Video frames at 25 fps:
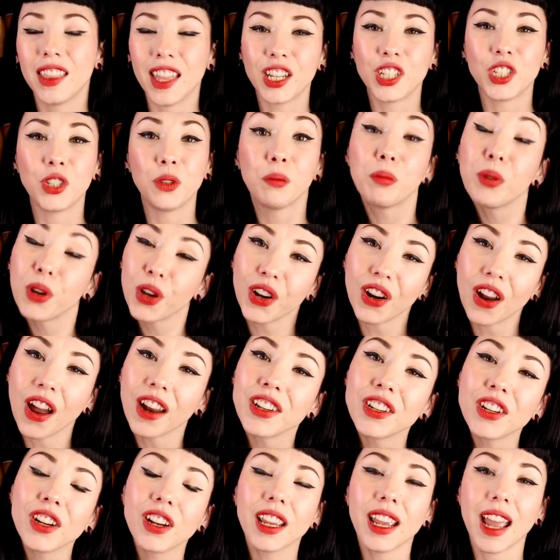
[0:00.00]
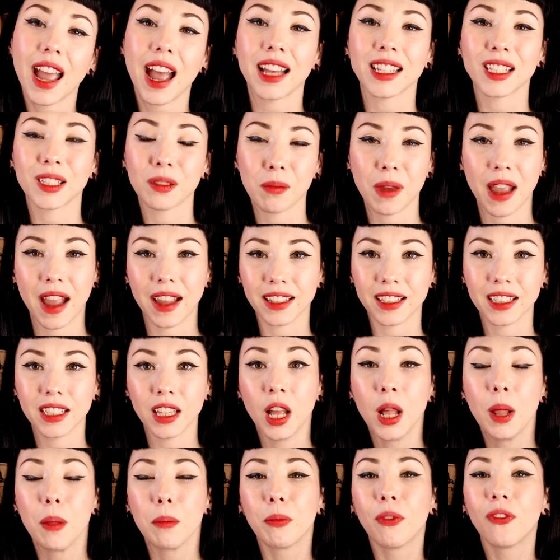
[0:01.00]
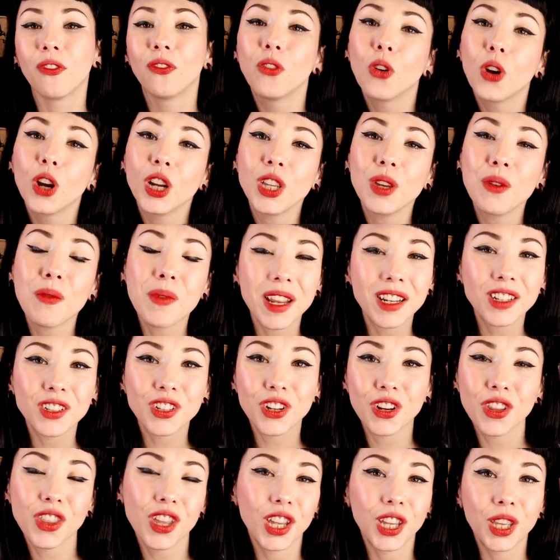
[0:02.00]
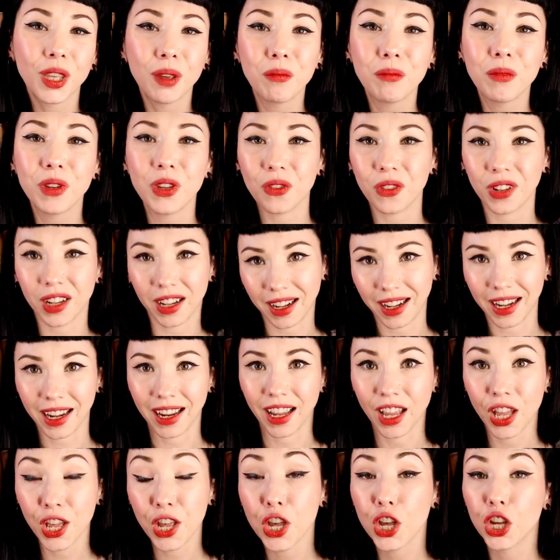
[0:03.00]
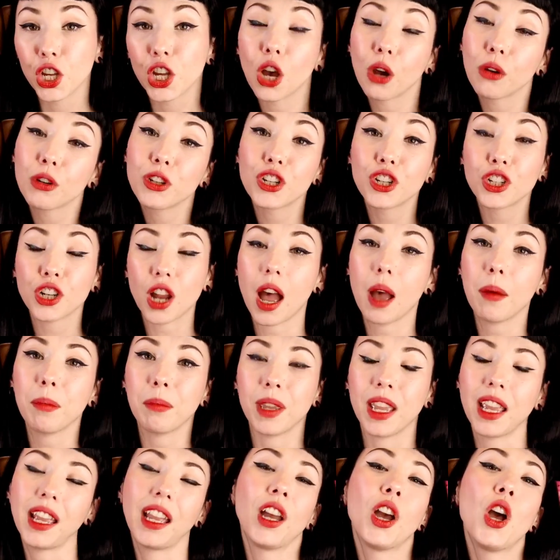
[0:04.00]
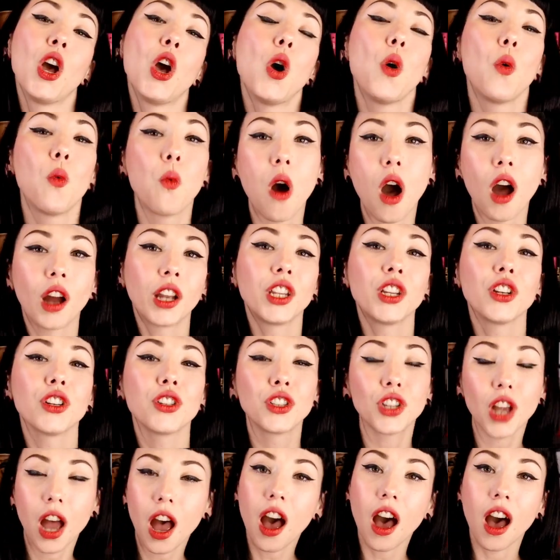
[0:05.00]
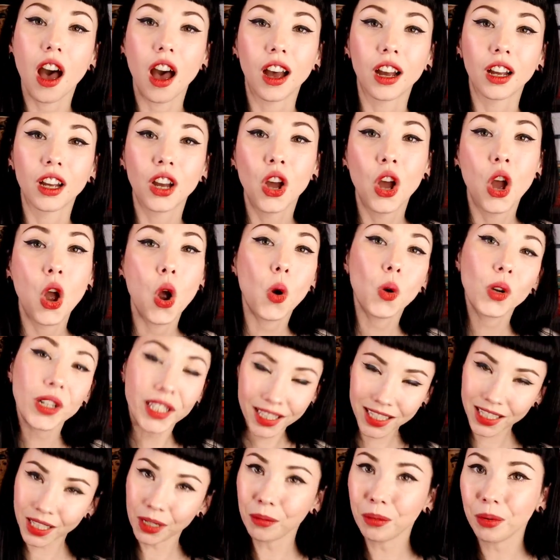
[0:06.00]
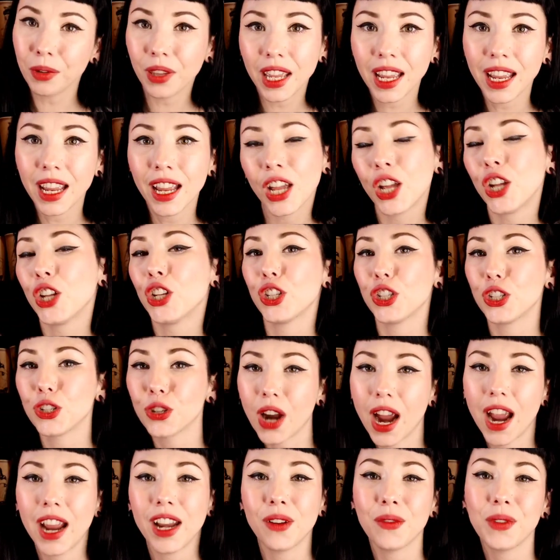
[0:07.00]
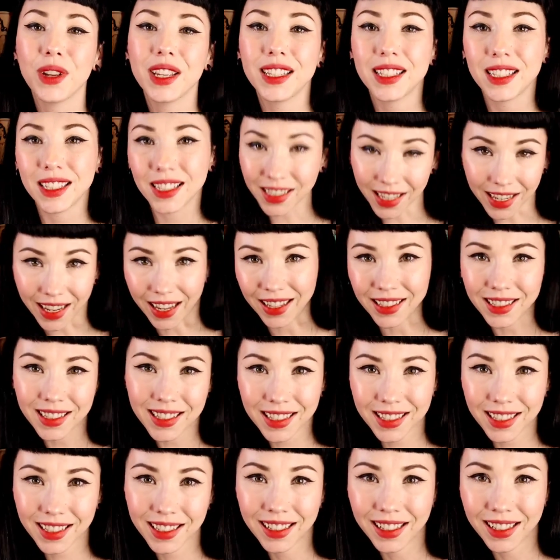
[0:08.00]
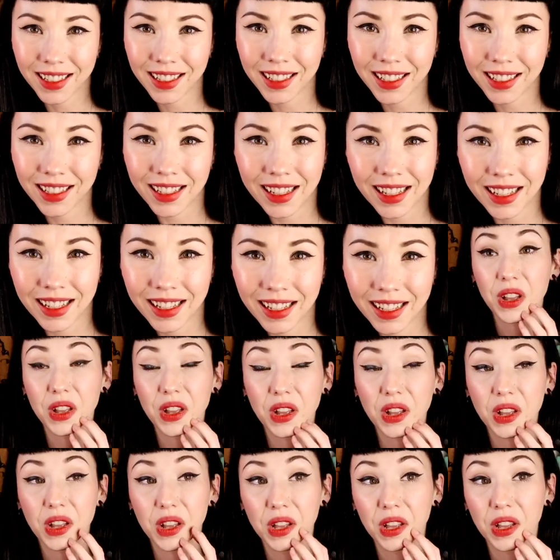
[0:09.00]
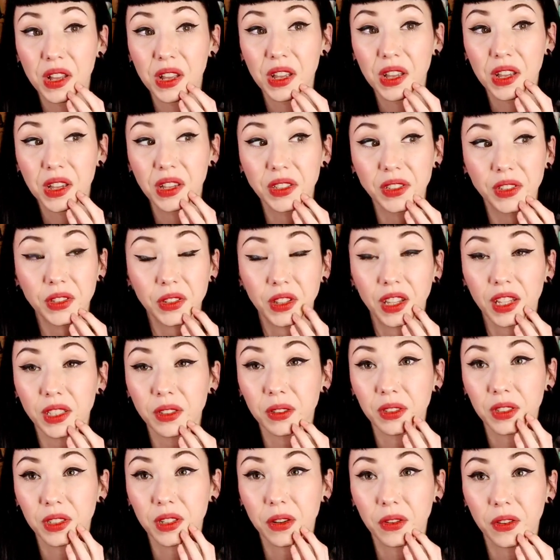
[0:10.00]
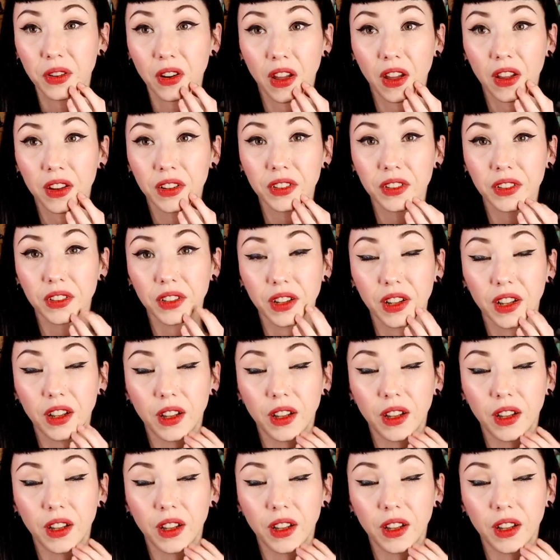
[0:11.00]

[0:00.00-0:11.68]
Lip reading: that you put on your gas mask before you enter the community. Go shopping, walk your dog, or simply try to exist. So that's what's going on.